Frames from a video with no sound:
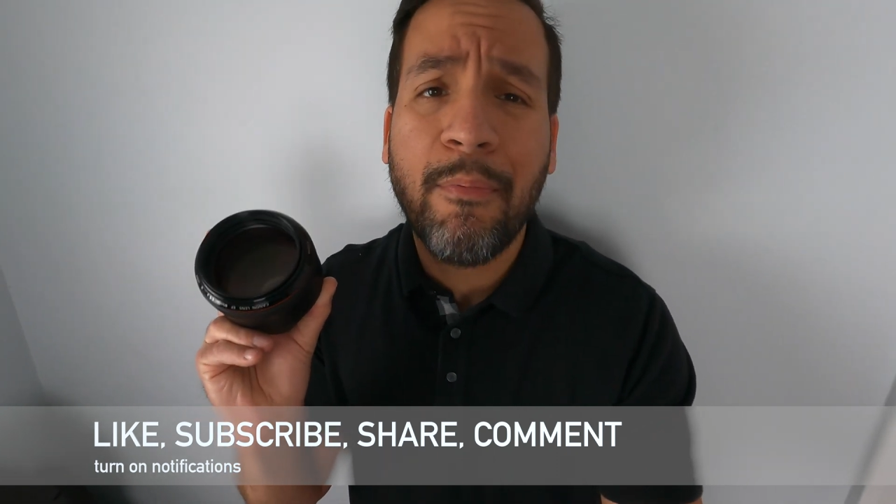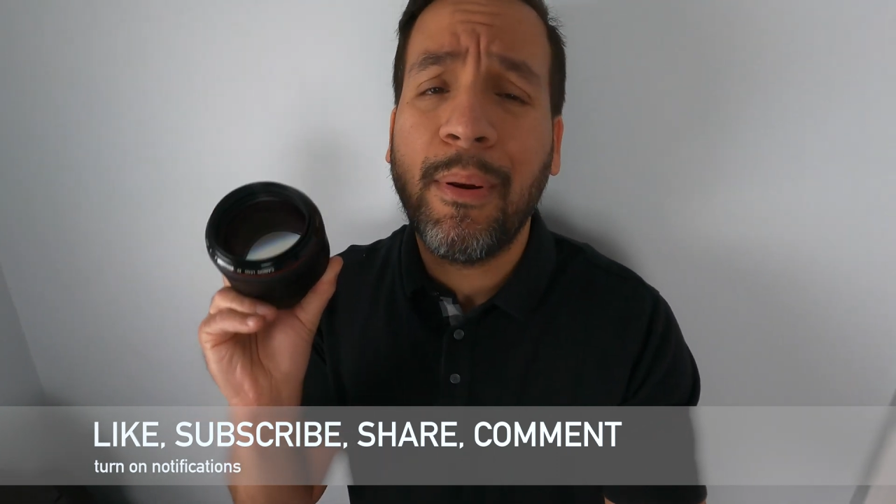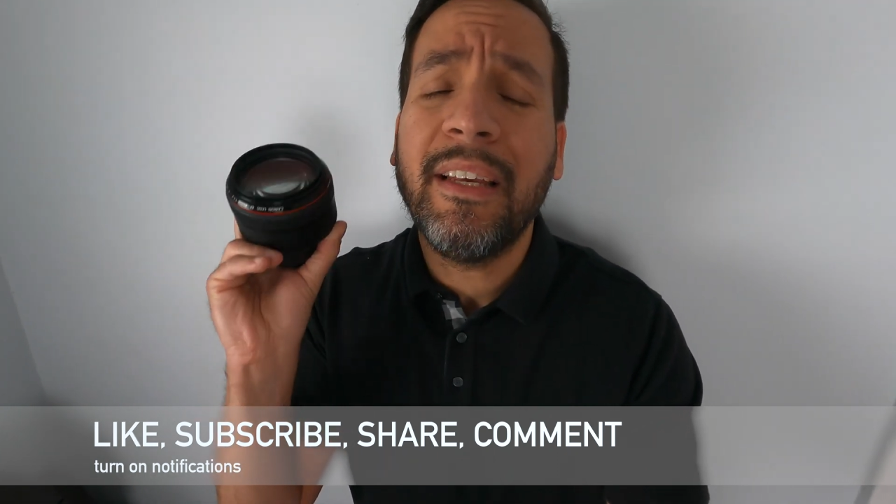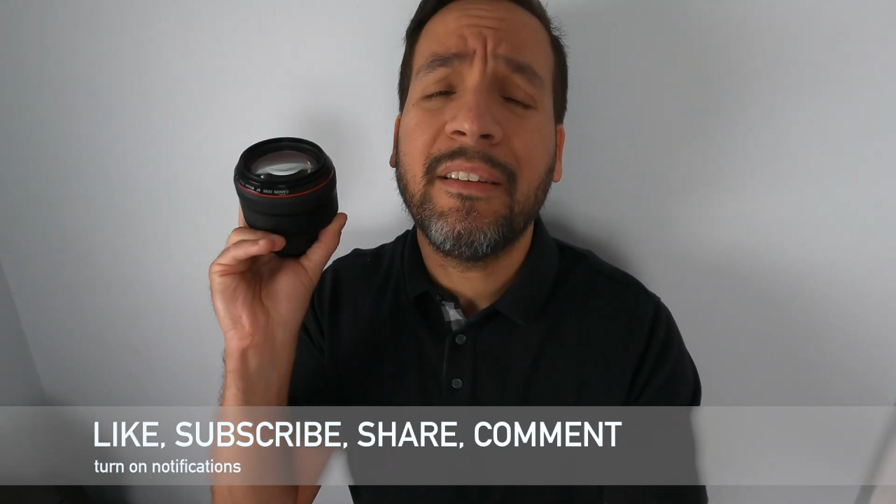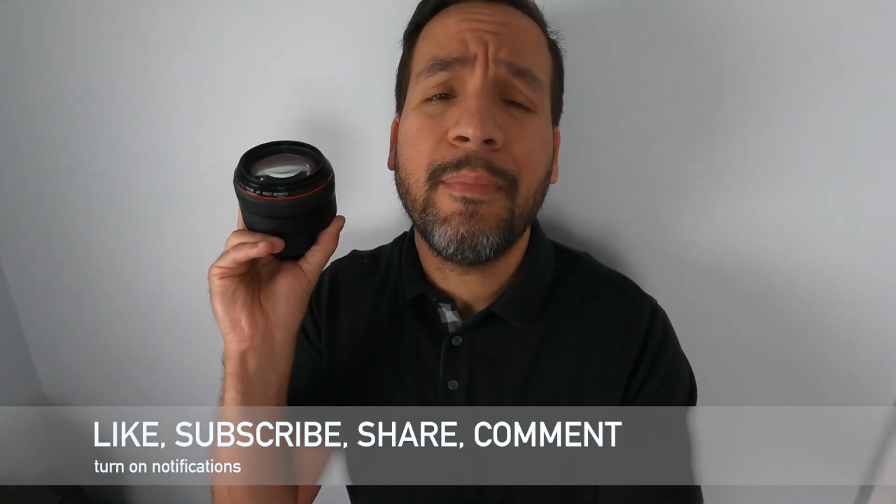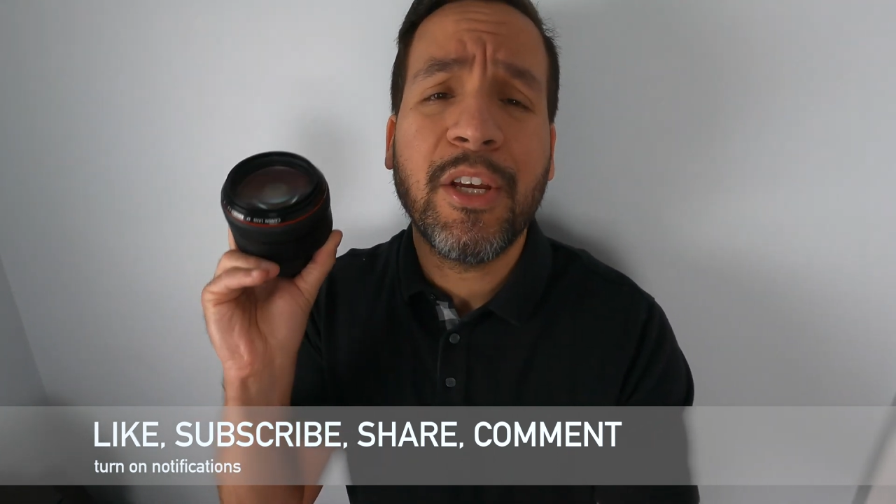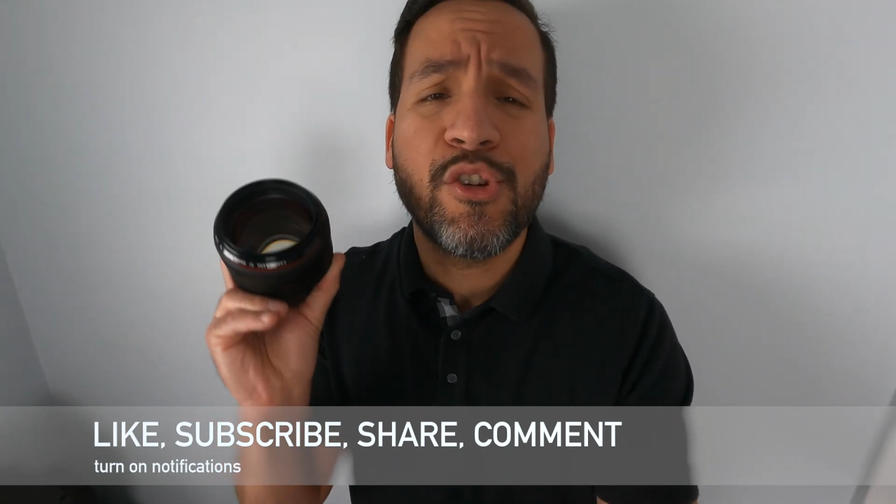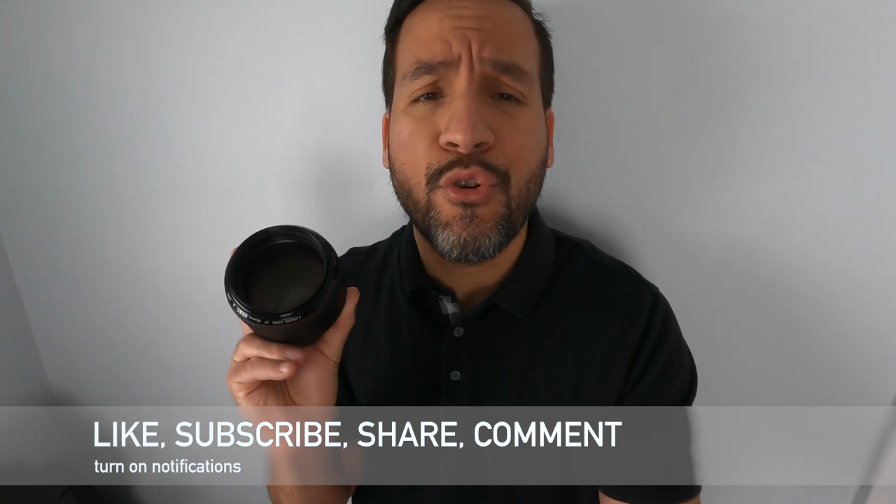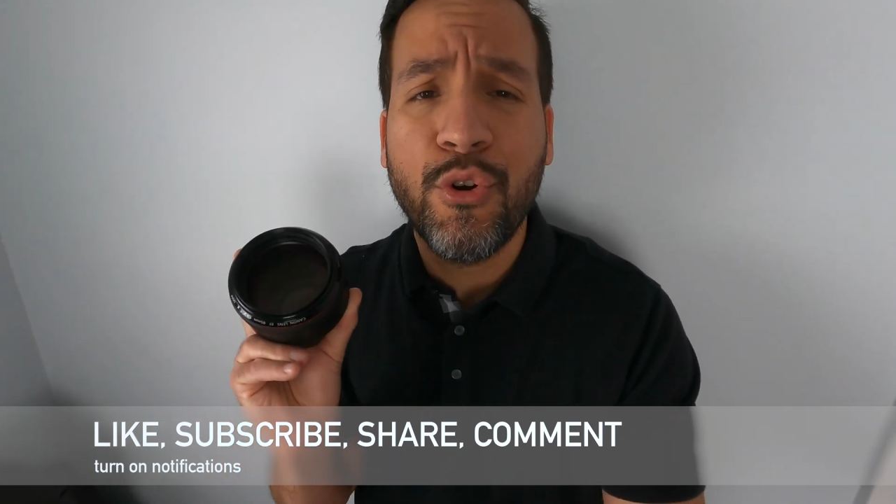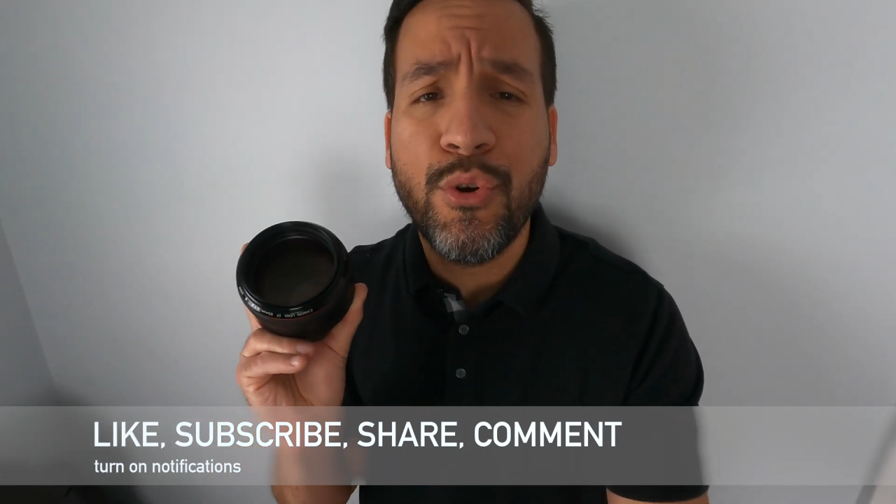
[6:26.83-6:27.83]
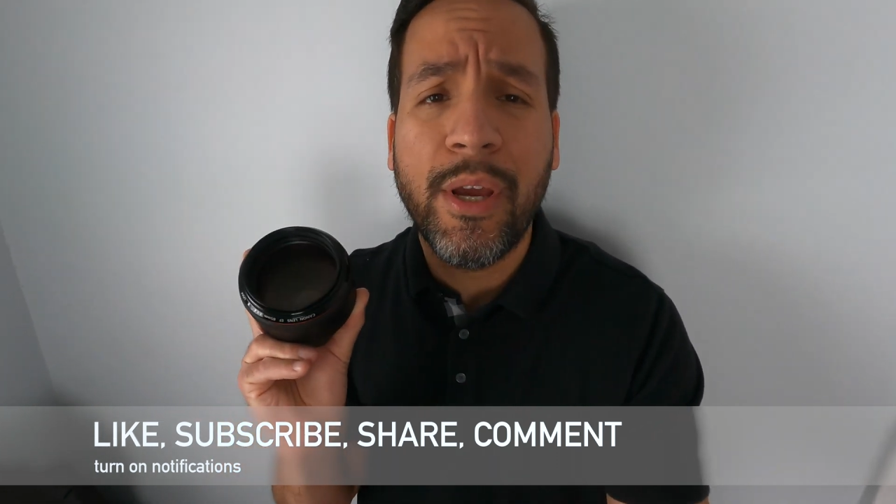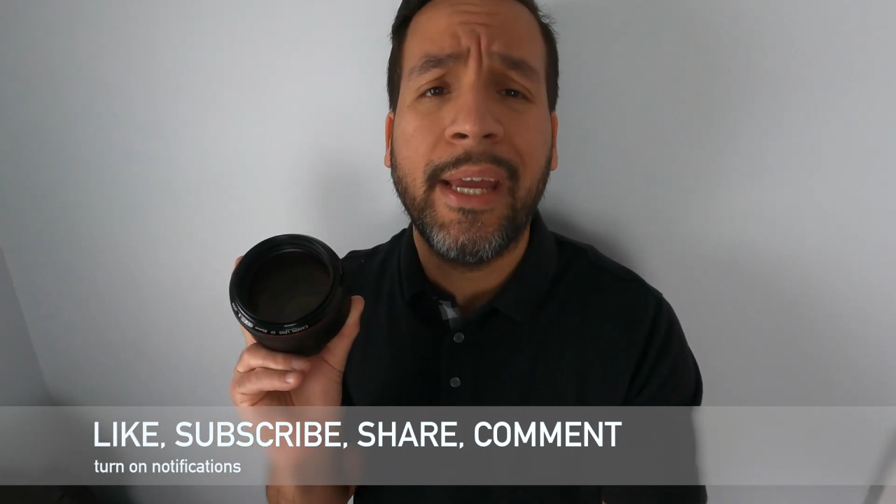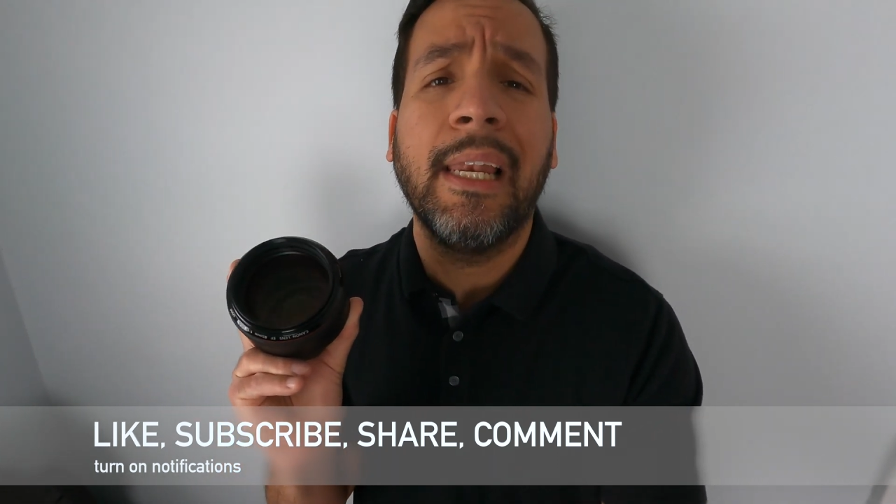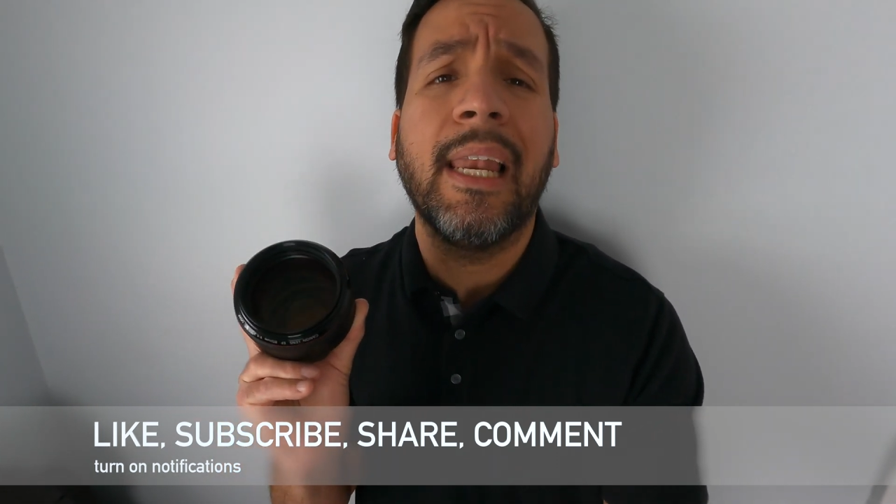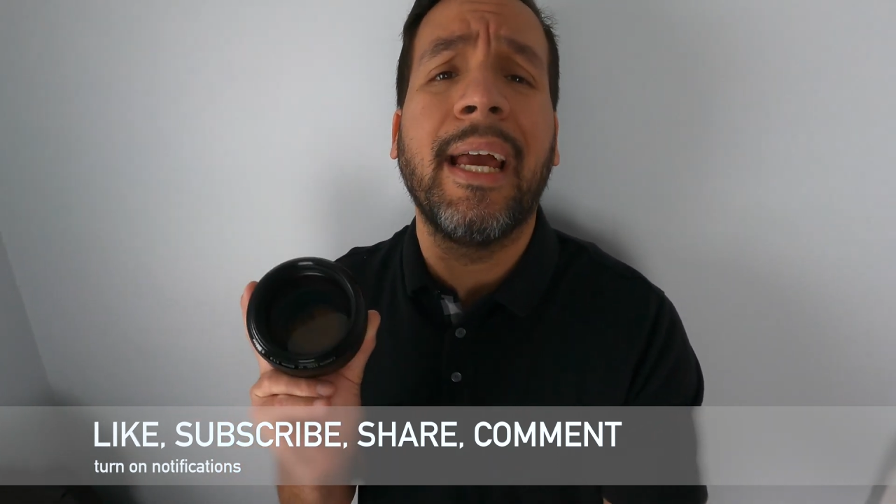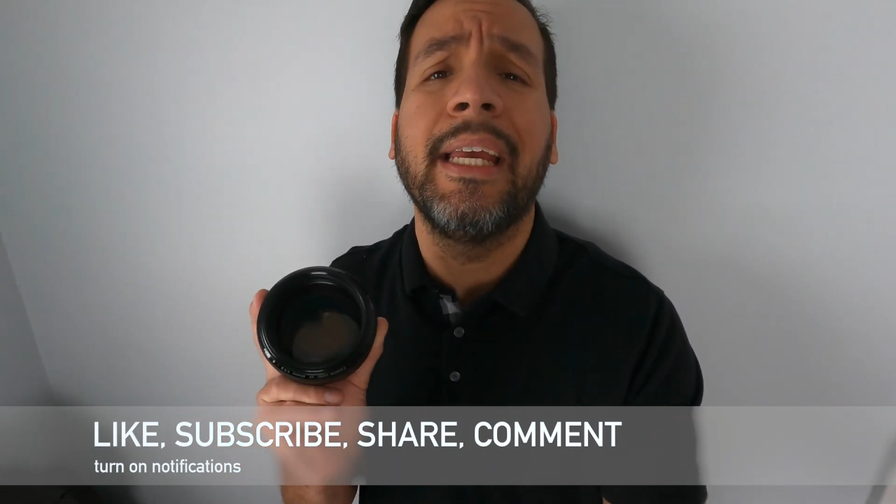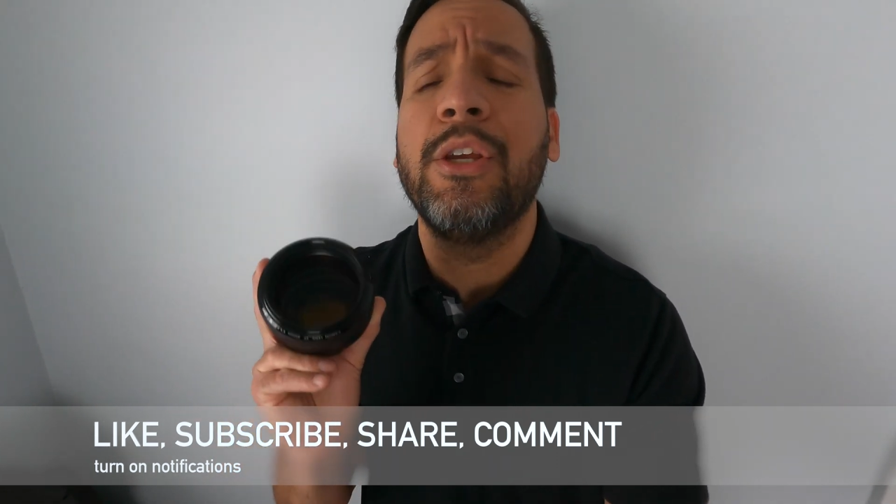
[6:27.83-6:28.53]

Please make sure you hit like,